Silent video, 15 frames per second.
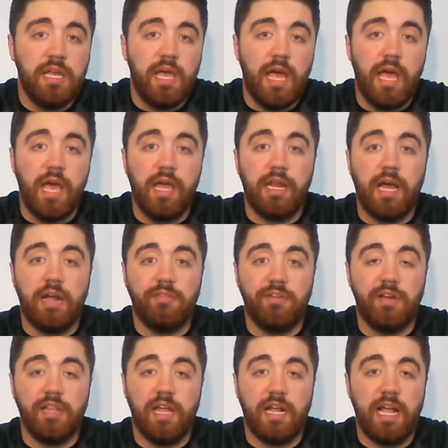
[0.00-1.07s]
and I
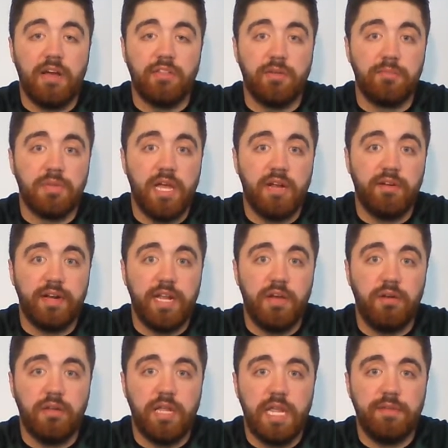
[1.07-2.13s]
really like how they're playing right
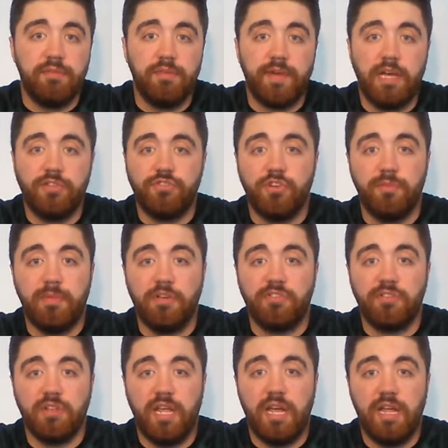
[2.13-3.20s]
now. Even with Joe
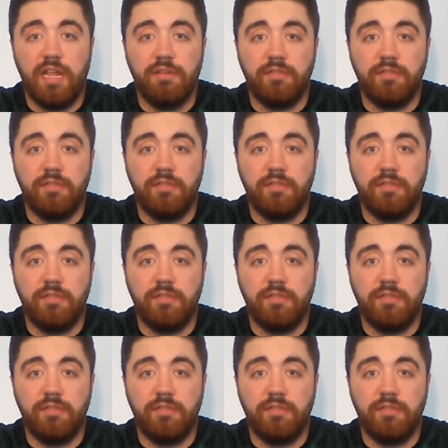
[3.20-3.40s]
Mixon going